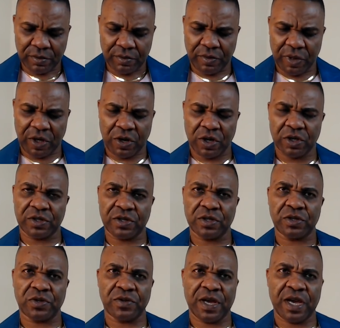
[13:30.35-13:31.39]
because
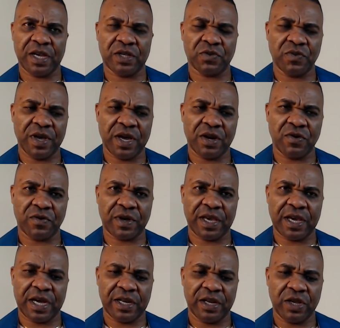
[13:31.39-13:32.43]
tonight we are
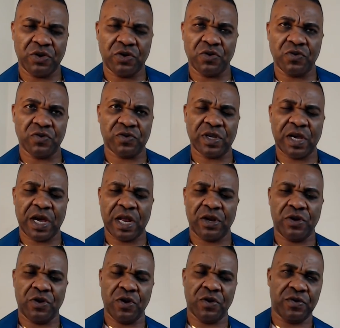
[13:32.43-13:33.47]
looking at the do's
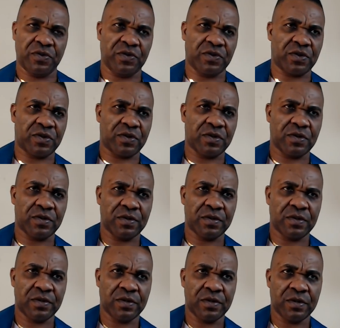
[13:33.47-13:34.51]
and don'ts
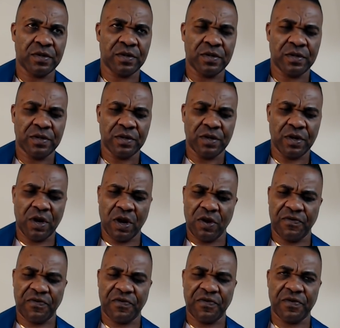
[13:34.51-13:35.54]

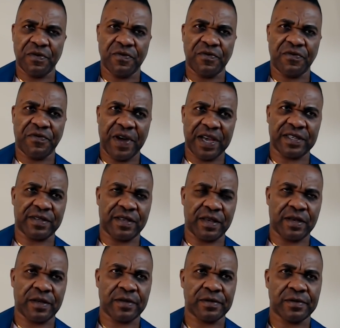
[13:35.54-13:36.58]
of
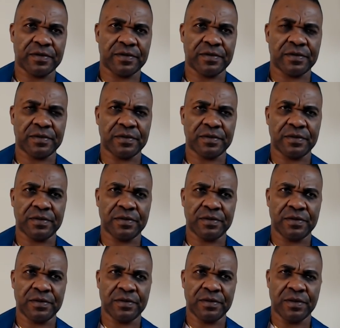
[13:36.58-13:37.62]
fasting
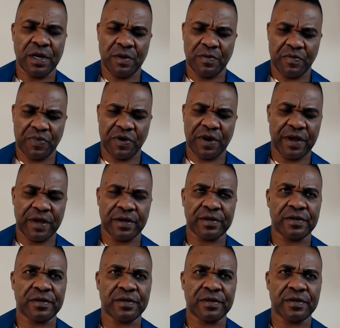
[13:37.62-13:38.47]
and prayer.